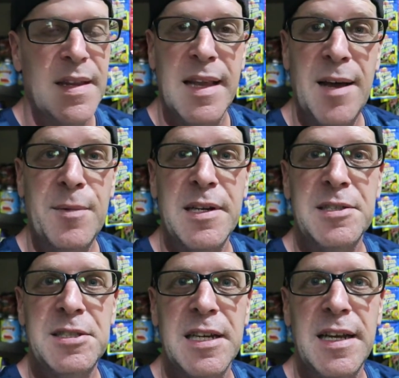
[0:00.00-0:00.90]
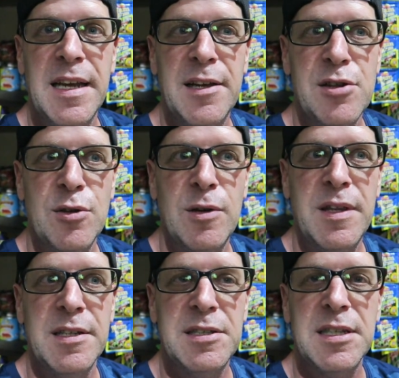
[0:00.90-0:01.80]
I'm going to sit and enjoy
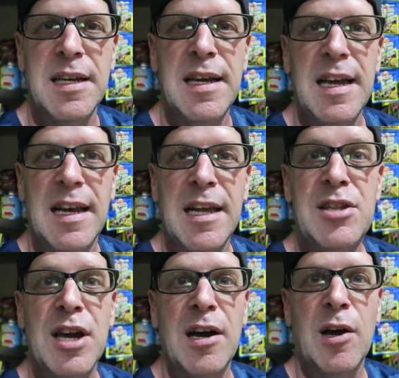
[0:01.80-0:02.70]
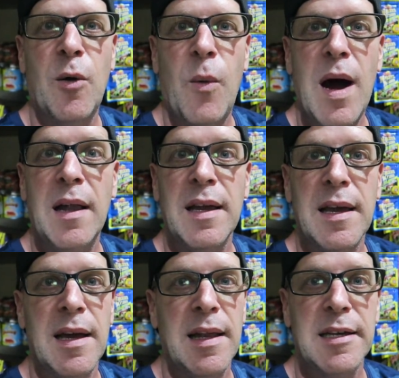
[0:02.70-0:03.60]
this lechon kawali.
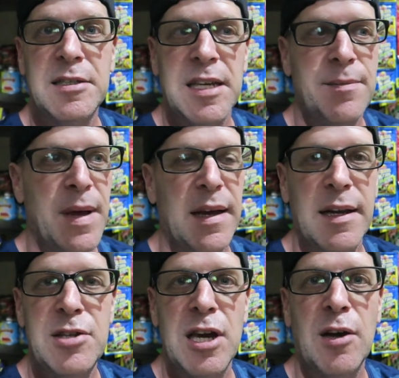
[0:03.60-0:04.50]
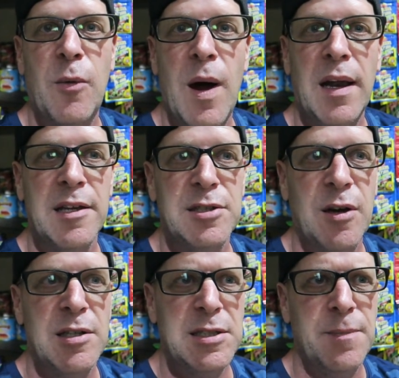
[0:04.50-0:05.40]
Like I said, man, lechon kawali is
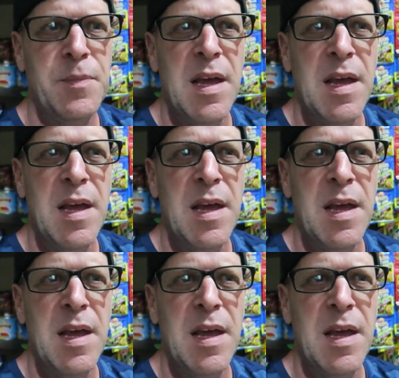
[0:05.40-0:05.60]
awesome.